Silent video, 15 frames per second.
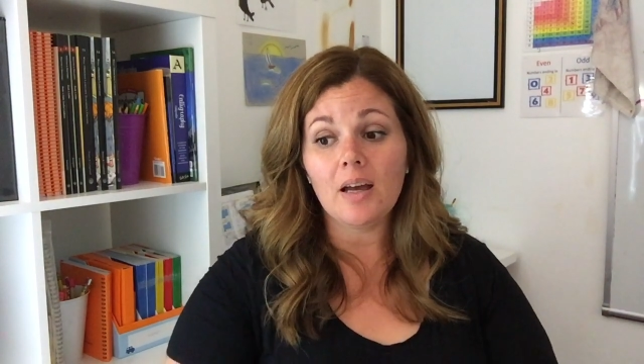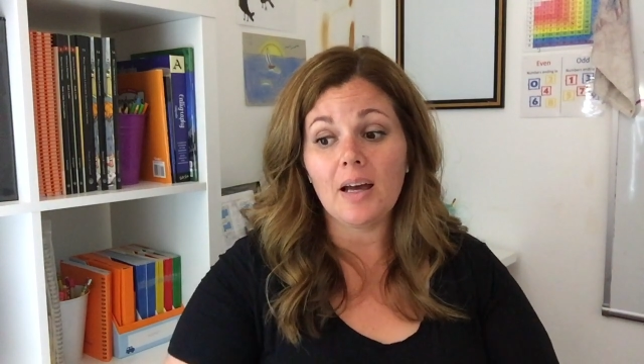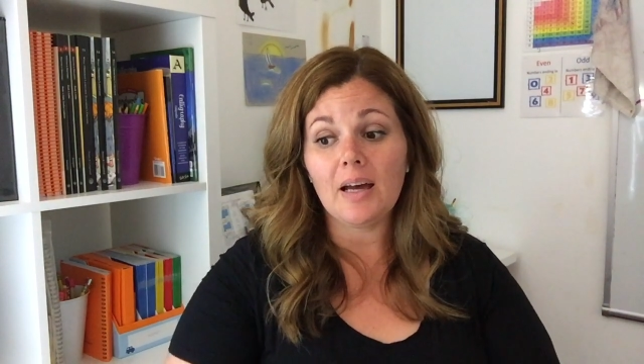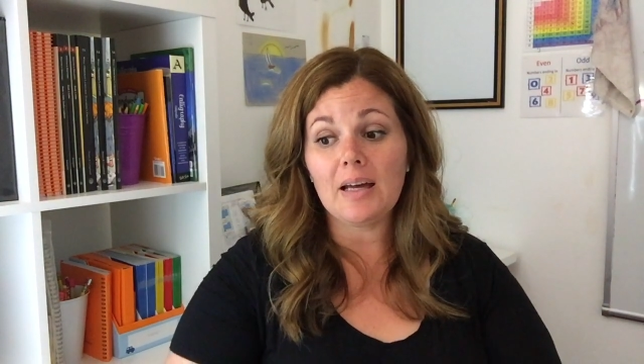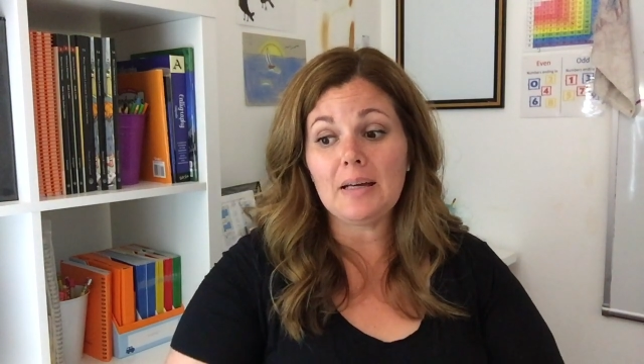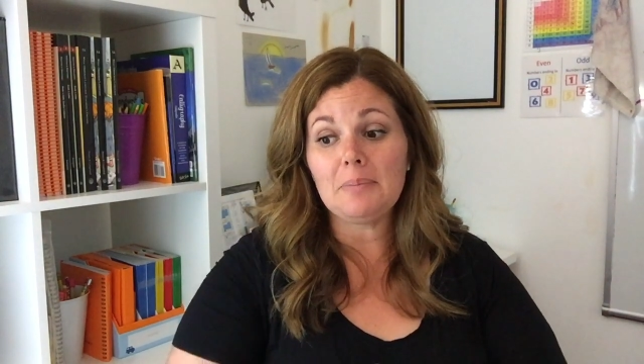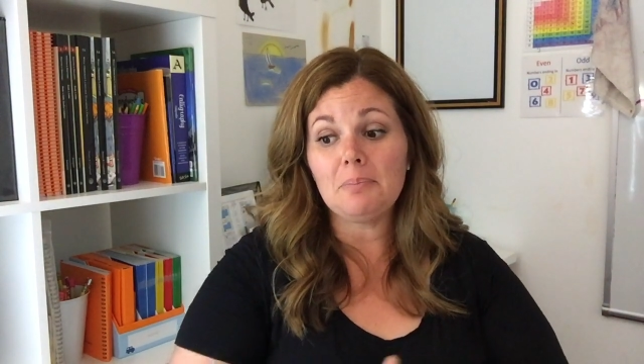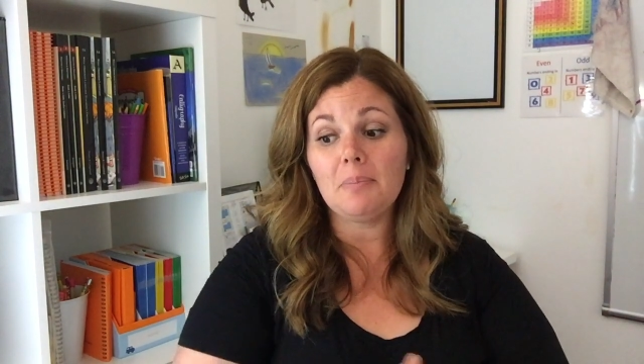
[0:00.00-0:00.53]

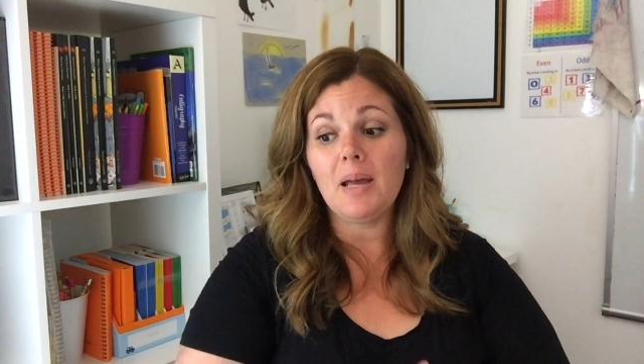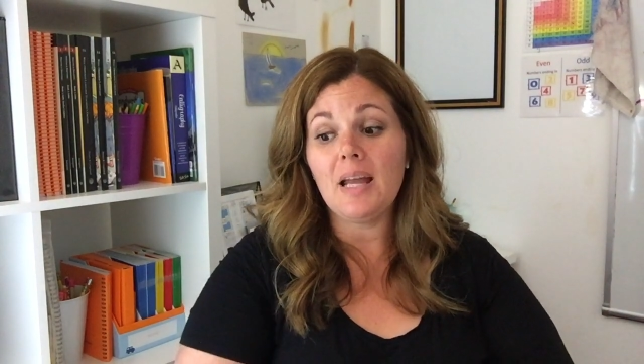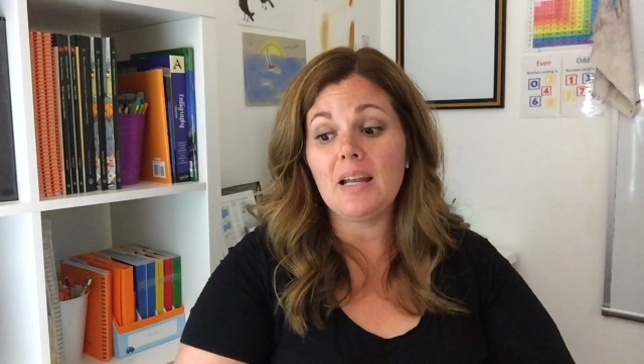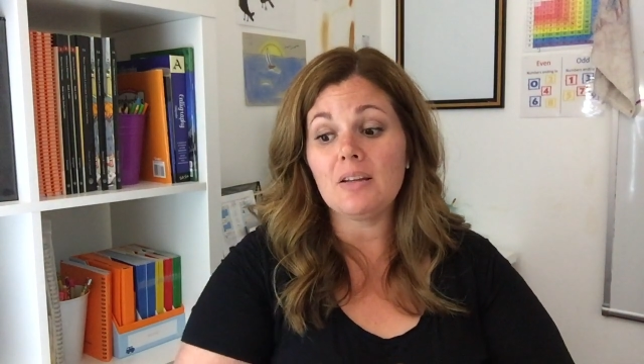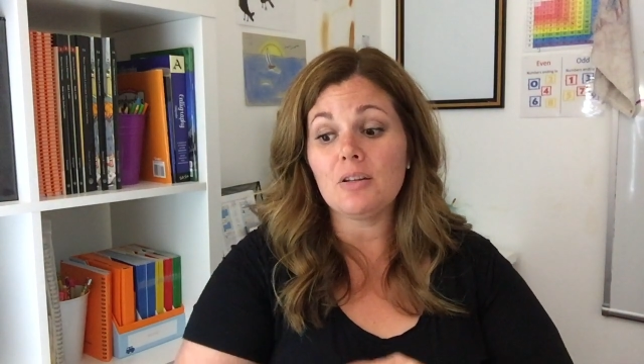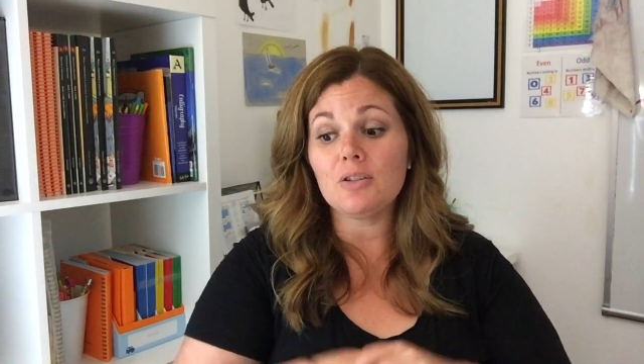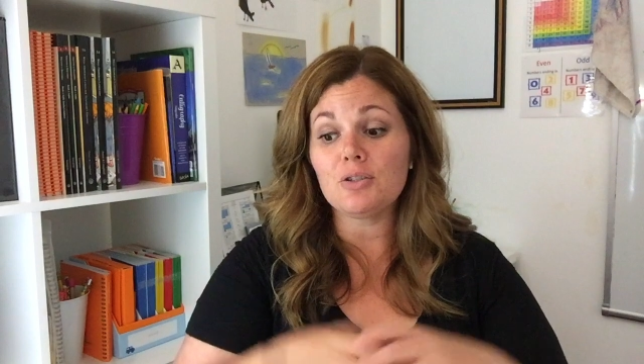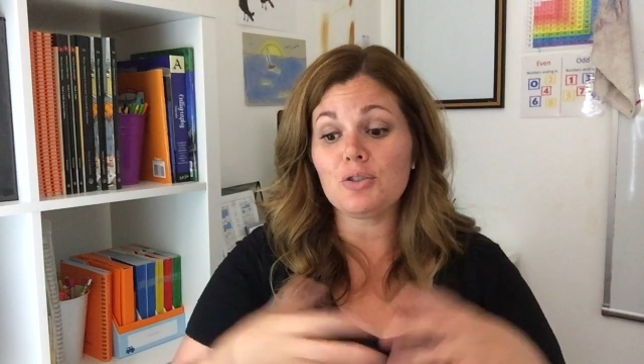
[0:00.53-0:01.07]
and
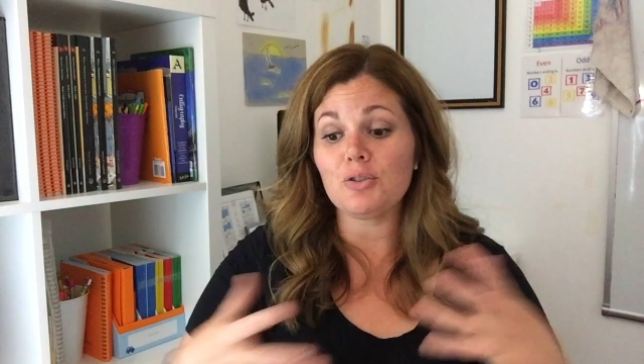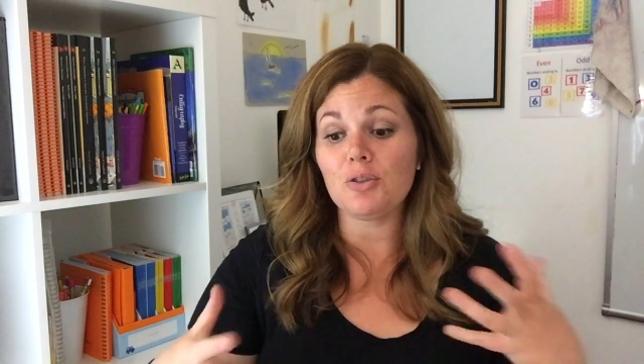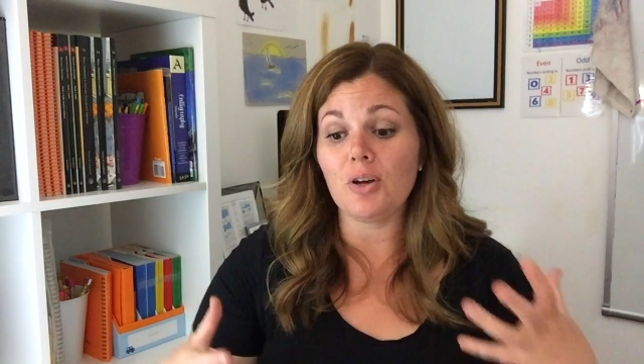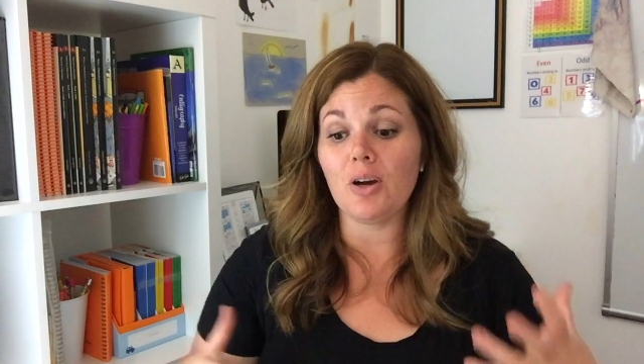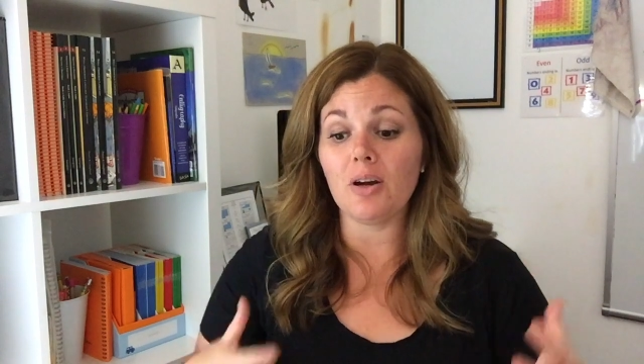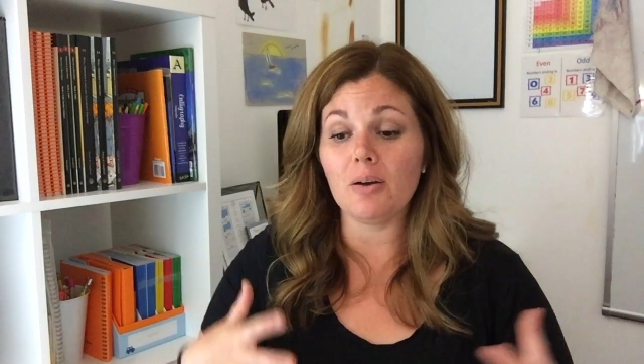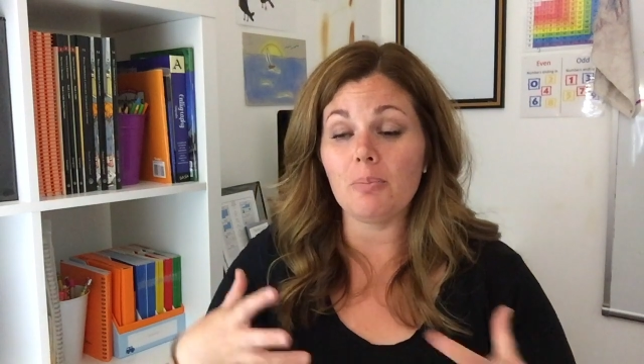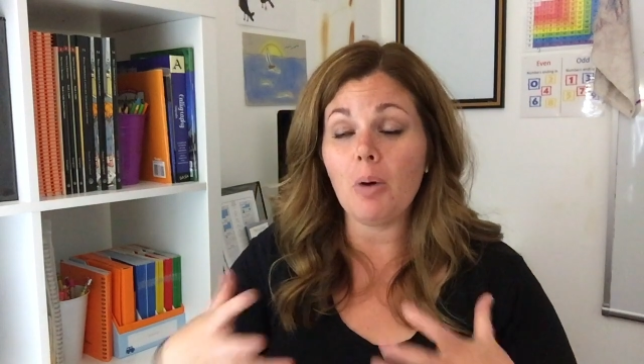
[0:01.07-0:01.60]

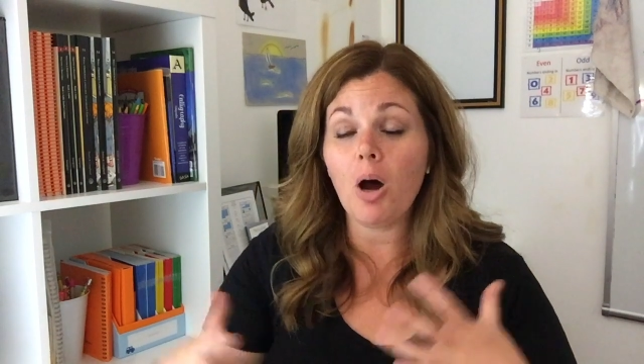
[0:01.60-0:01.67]
a